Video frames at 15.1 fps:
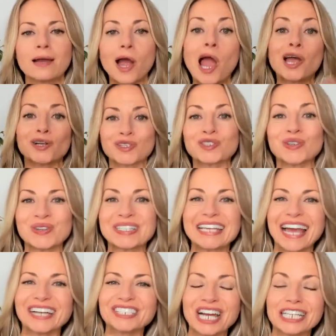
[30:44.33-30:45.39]
also don't see
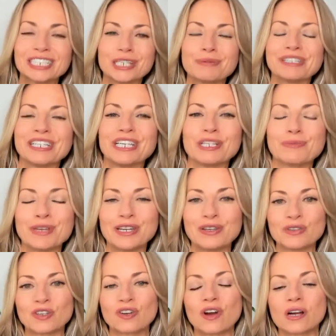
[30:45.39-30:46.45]
how ChatGPT is being
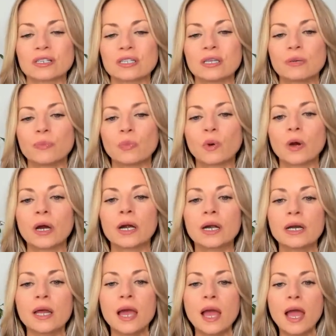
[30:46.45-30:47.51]
used across the board.